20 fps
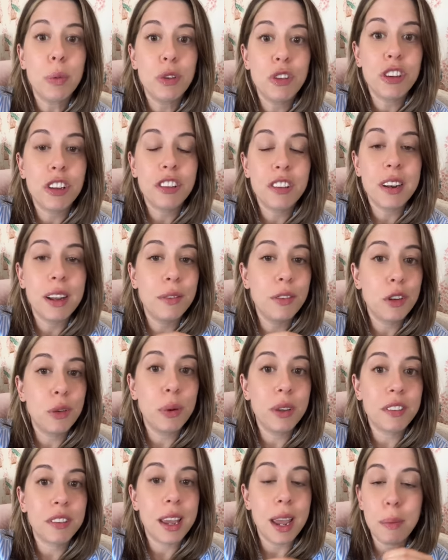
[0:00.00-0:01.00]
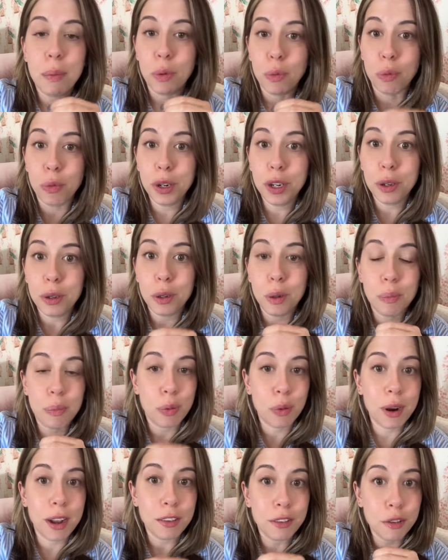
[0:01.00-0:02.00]
was just enough to escape real
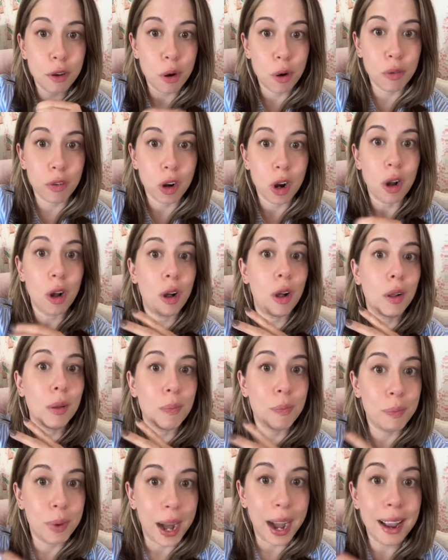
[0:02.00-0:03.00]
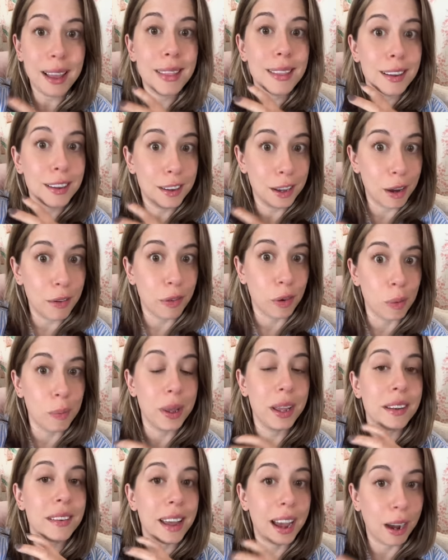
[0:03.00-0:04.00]
press overhaul by the
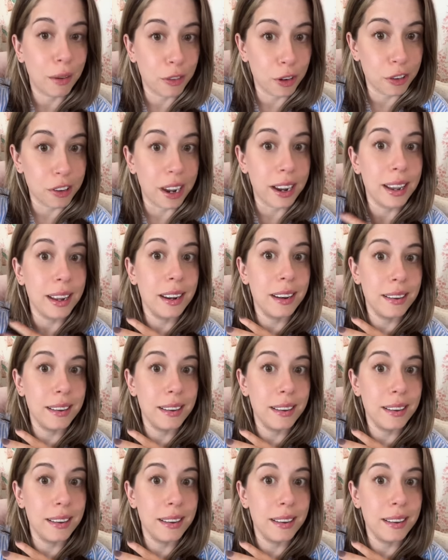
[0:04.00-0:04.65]
government after Diana